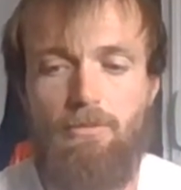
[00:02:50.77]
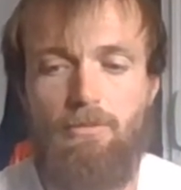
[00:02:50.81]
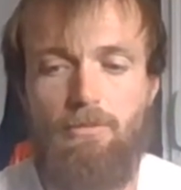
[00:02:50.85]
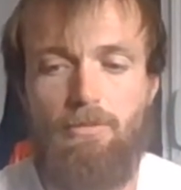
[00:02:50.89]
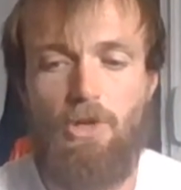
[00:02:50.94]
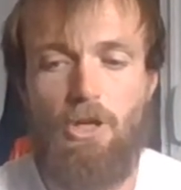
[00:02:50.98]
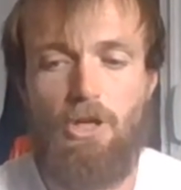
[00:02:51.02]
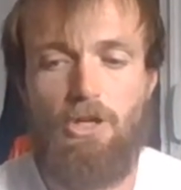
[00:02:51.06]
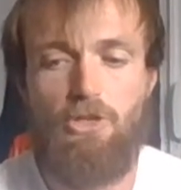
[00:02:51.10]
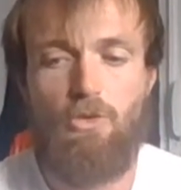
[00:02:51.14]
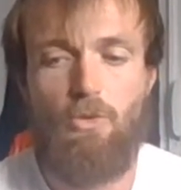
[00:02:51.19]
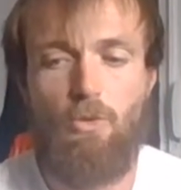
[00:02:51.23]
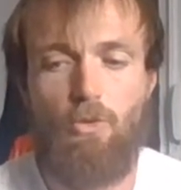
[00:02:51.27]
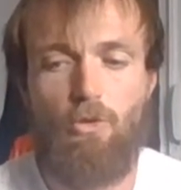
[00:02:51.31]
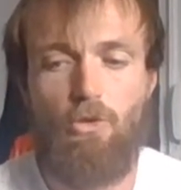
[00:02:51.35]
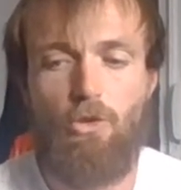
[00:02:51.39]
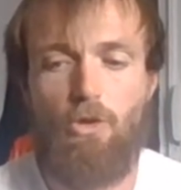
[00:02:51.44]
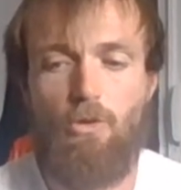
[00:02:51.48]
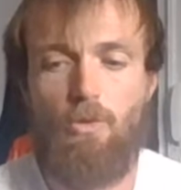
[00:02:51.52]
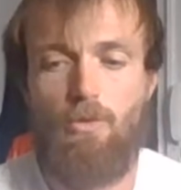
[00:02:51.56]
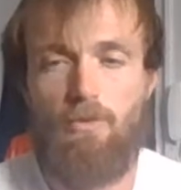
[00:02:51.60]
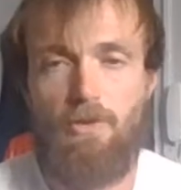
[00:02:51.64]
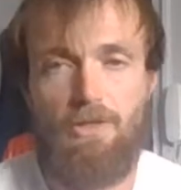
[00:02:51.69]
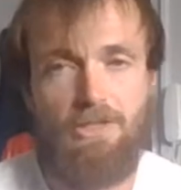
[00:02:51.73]
But as you all
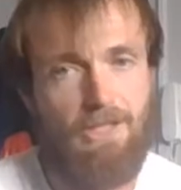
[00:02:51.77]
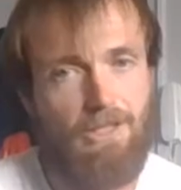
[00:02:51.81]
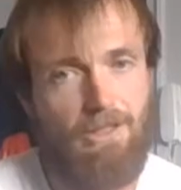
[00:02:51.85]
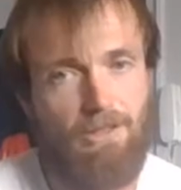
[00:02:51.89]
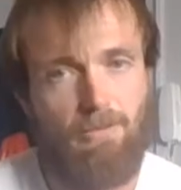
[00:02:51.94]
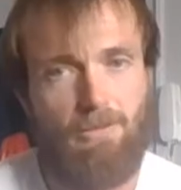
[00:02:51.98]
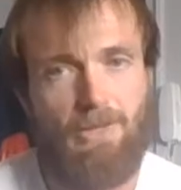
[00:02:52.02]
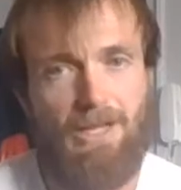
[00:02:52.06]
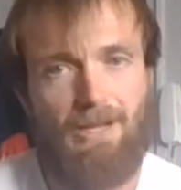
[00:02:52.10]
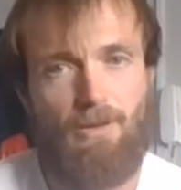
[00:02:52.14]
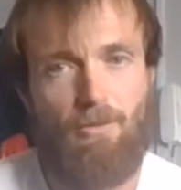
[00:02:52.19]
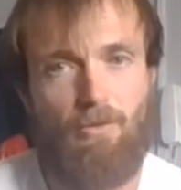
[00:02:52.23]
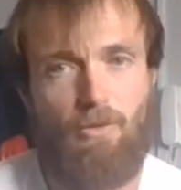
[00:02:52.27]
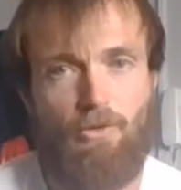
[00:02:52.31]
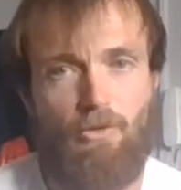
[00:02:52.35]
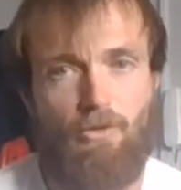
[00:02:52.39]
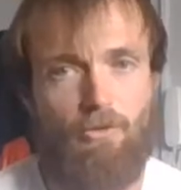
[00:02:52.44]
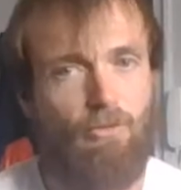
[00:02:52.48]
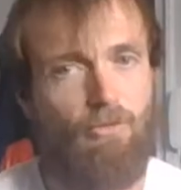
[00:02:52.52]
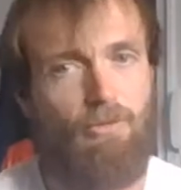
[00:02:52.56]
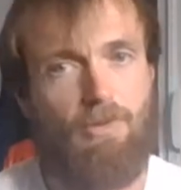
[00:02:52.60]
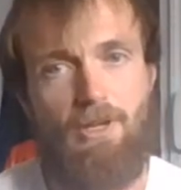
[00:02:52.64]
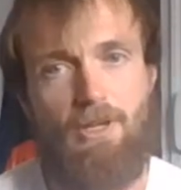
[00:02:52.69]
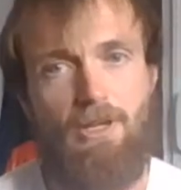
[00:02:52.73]
know, if I take the back one,
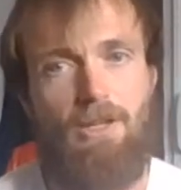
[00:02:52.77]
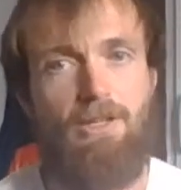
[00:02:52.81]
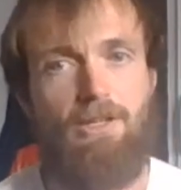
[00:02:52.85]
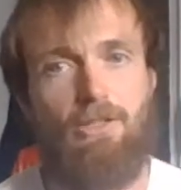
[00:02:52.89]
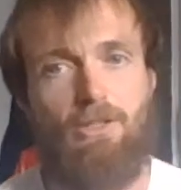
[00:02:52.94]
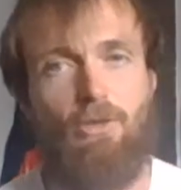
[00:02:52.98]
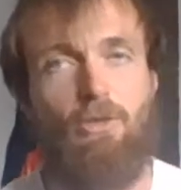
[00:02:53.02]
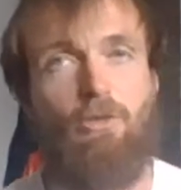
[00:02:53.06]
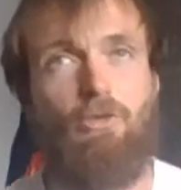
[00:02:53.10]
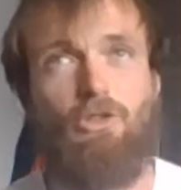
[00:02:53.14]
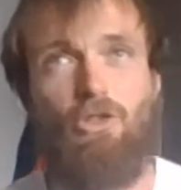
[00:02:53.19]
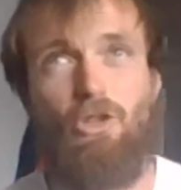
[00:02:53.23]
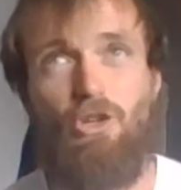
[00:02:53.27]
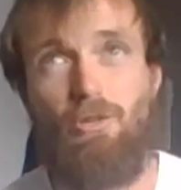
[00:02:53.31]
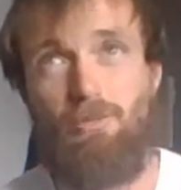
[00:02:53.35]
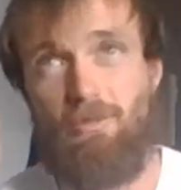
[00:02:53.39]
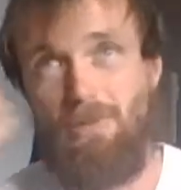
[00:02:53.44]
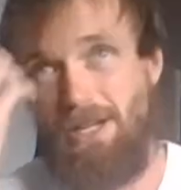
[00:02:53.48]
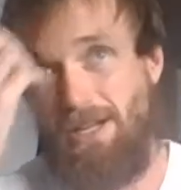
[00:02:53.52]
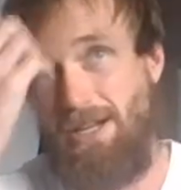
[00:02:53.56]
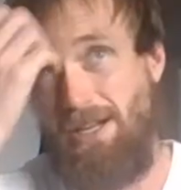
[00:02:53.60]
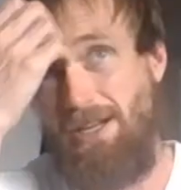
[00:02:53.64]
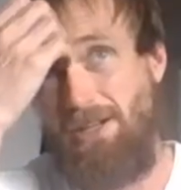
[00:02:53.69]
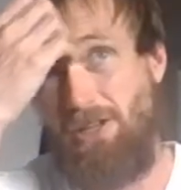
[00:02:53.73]
it's a long time,
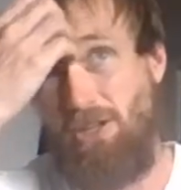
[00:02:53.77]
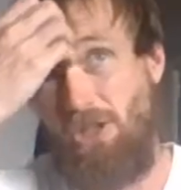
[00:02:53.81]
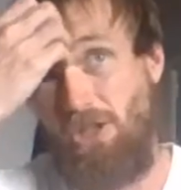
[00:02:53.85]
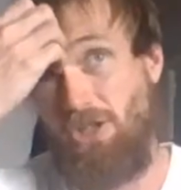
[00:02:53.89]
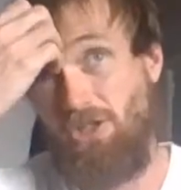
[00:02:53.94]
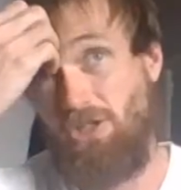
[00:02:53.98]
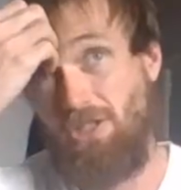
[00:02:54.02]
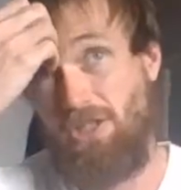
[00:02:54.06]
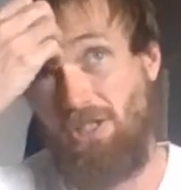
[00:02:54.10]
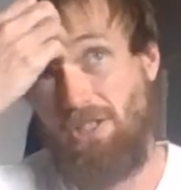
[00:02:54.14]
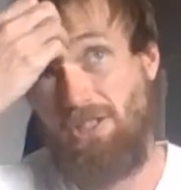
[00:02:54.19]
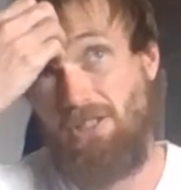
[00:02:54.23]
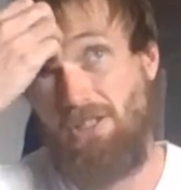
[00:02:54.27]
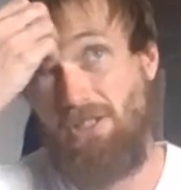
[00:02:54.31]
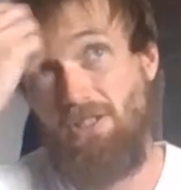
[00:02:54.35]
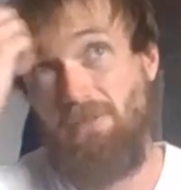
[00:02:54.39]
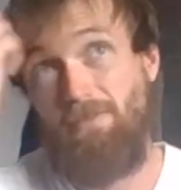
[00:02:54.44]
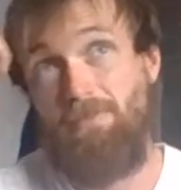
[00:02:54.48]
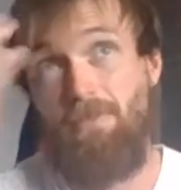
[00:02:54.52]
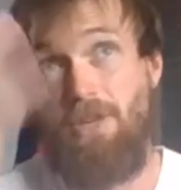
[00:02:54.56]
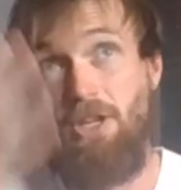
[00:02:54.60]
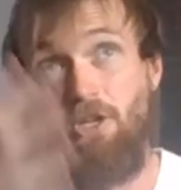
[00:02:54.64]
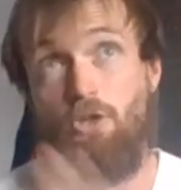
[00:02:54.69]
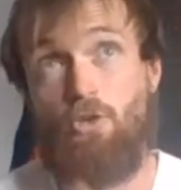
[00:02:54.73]
and I just like to
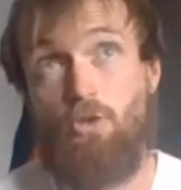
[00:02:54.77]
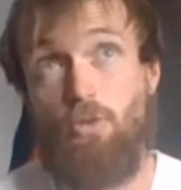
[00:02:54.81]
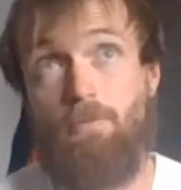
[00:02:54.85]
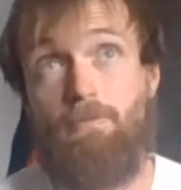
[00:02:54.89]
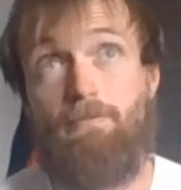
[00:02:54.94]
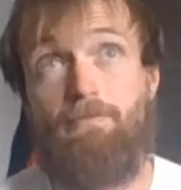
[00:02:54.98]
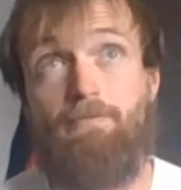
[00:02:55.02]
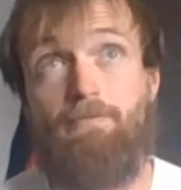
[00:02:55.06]
make sure.